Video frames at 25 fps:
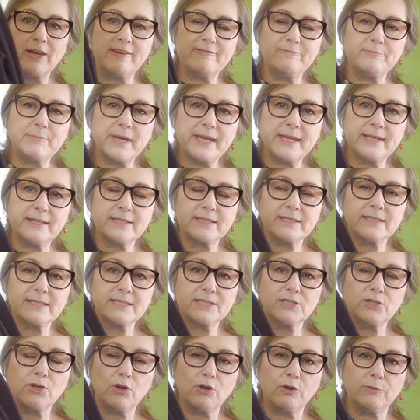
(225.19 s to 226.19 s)
I've made
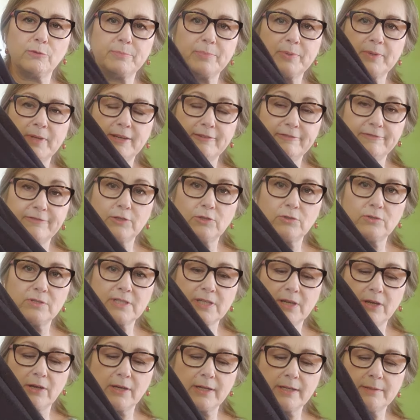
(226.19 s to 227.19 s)
this top a few
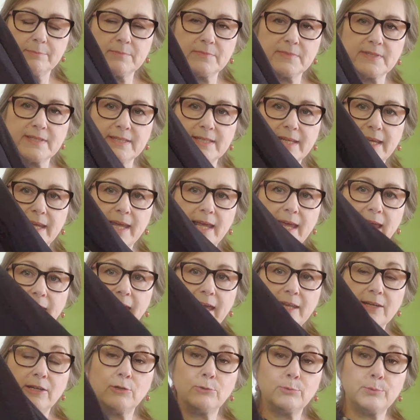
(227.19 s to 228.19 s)
times
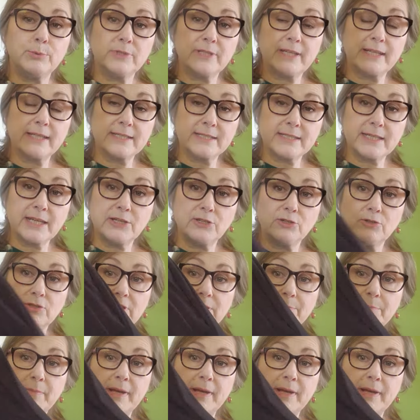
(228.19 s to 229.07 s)
and I will continue to